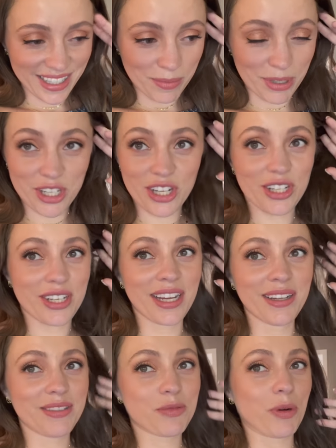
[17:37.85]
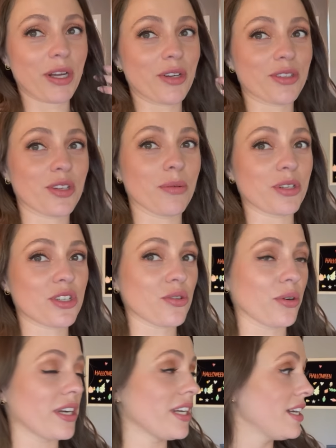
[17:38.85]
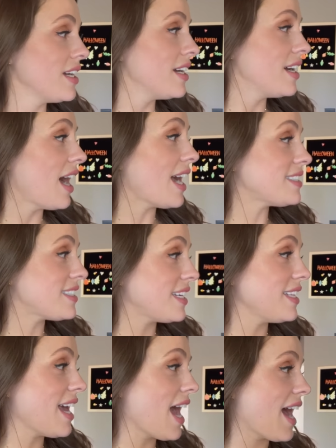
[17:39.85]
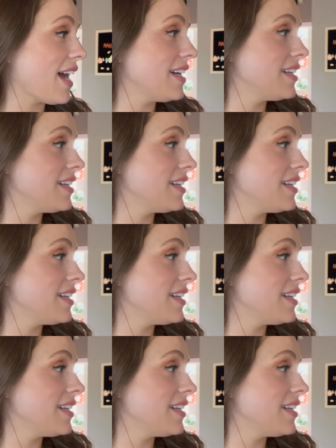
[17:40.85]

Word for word: But it's bringing her so much joy. I see that.